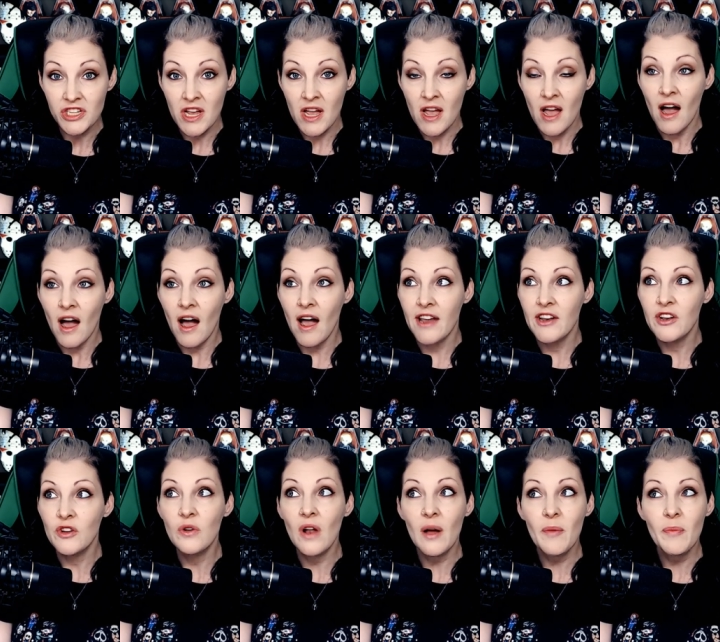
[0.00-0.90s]
I do
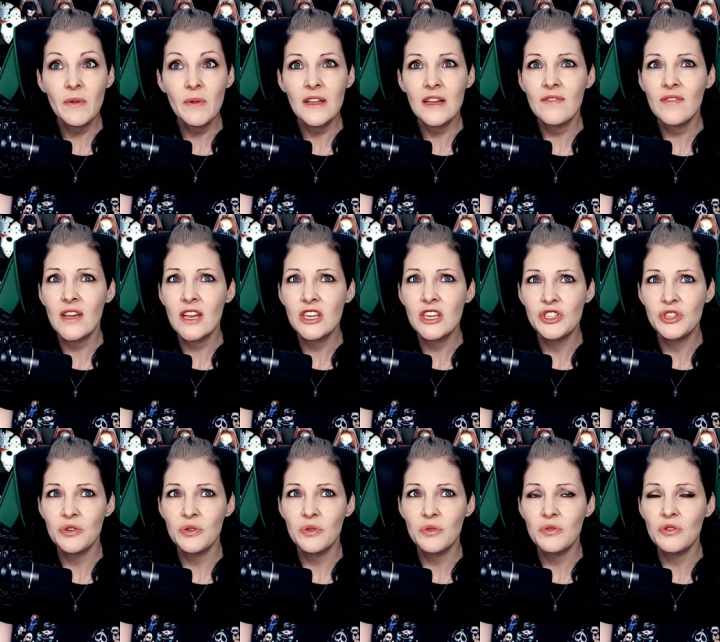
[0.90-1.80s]
not believe they
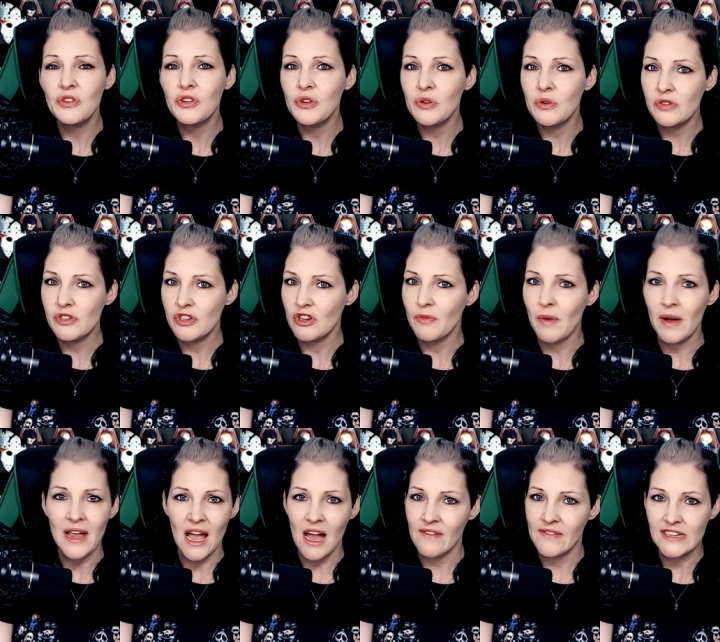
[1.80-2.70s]
do YouTube. I
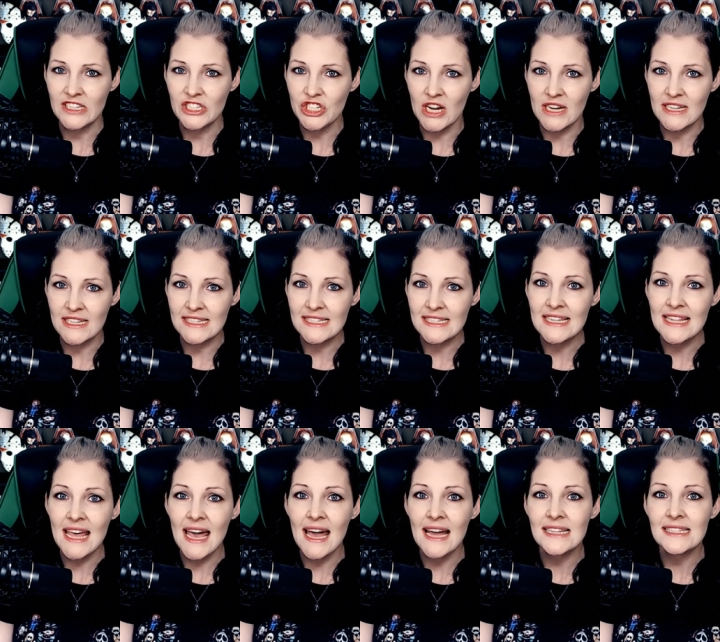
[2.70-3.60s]
haven't checked into
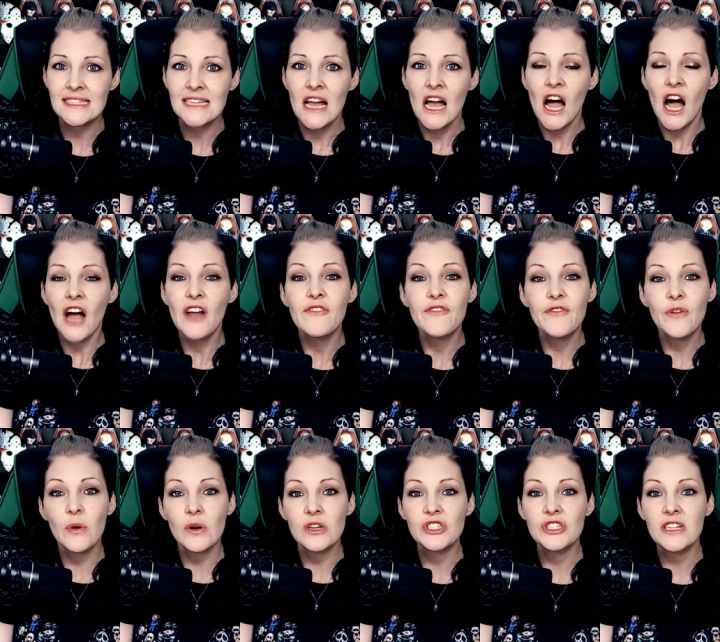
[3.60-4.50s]
that.
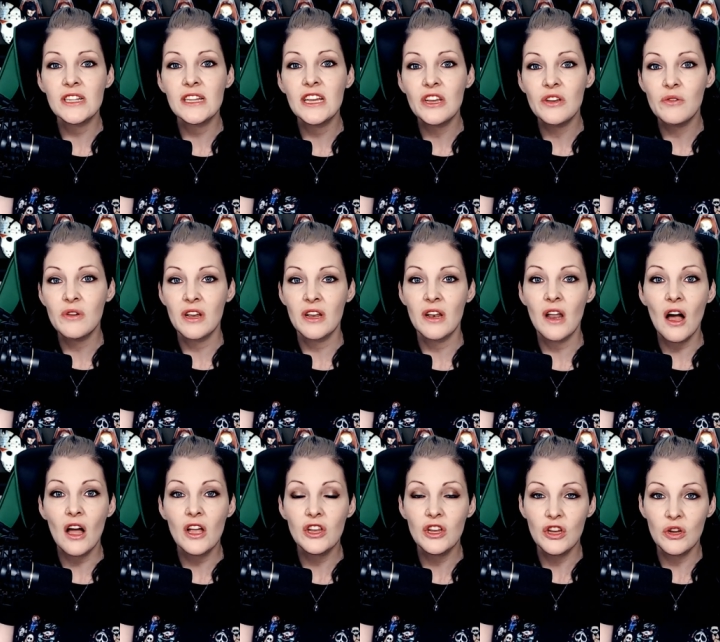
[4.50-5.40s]
Unfortunately, you
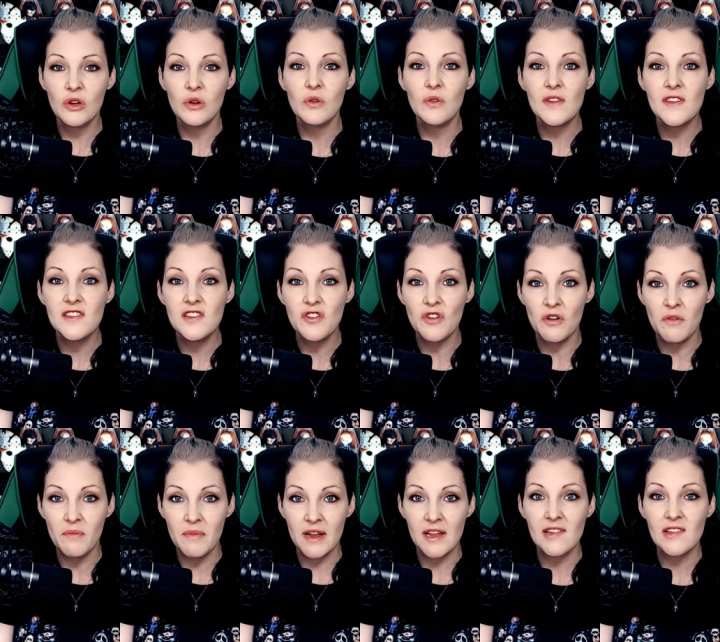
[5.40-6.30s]
cannot use your
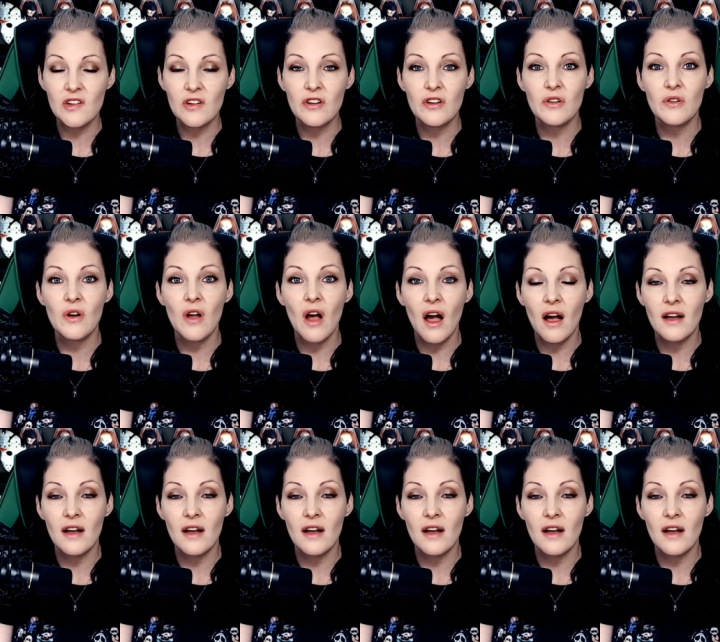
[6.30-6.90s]
mixer, uh,